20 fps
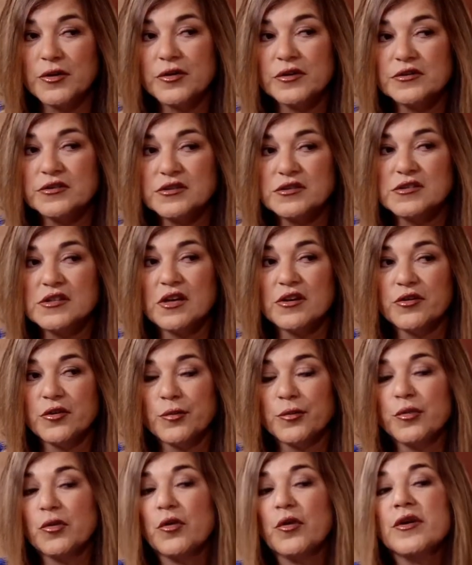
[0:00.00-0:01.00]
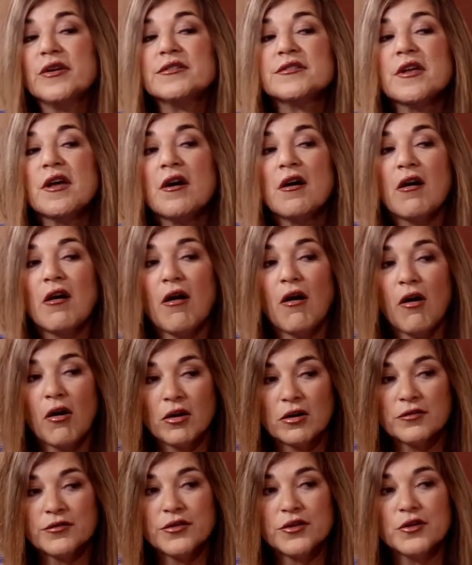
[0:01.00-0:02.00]
You can just tell your employees,
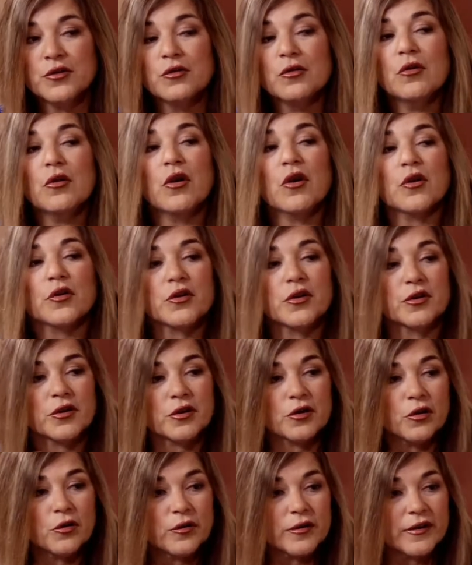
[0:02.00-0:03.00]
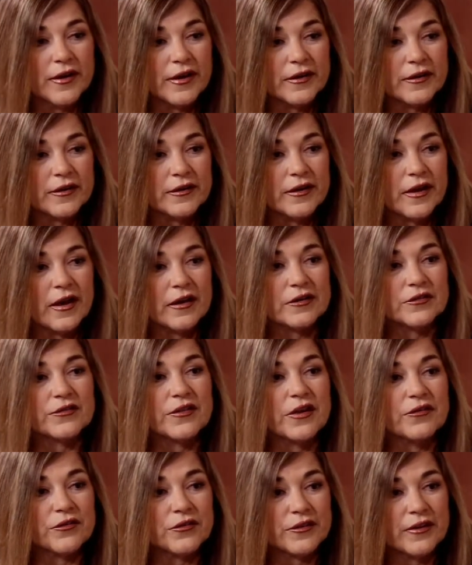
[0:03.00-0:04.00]
all of you are going to go and get it out of
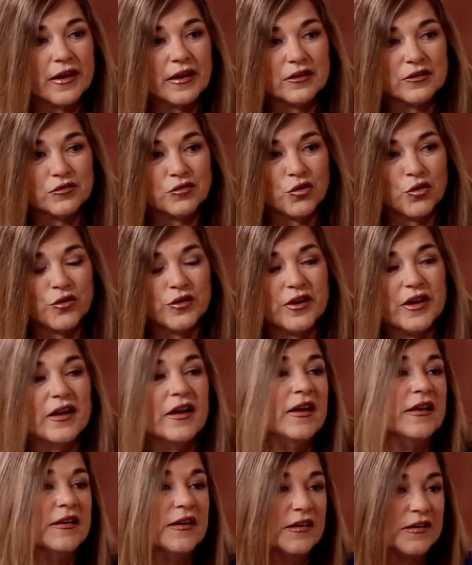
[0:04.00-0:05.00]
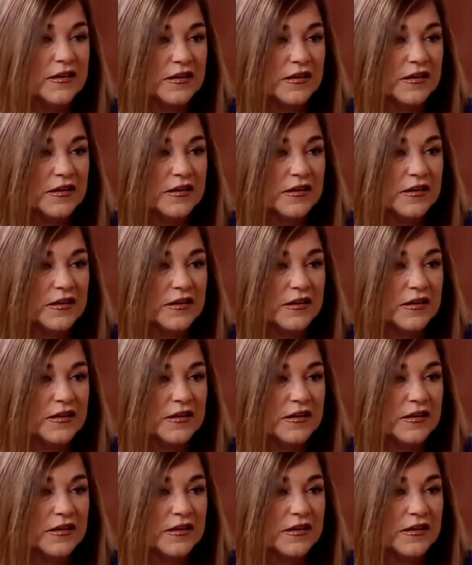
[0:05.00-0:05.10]
Covered California and get